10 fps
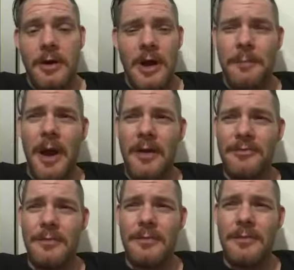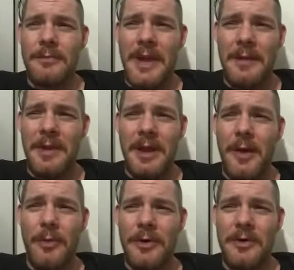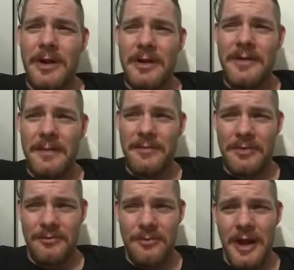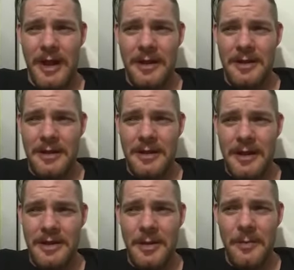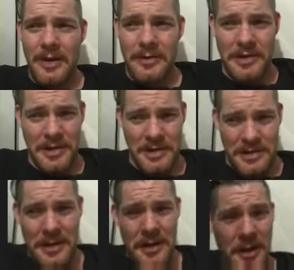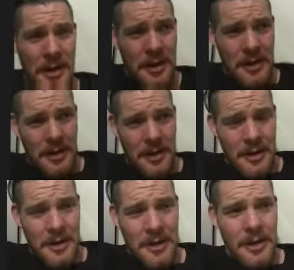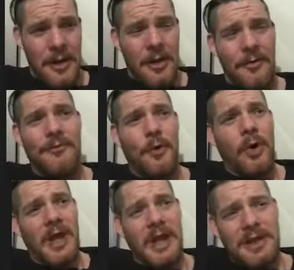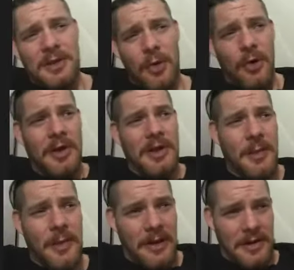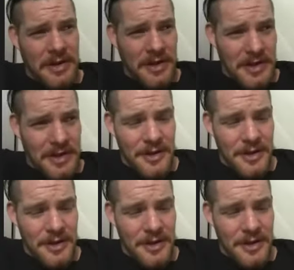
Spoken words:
apart from maybe I wouldn't attempt to write in someone else's voice or someone else's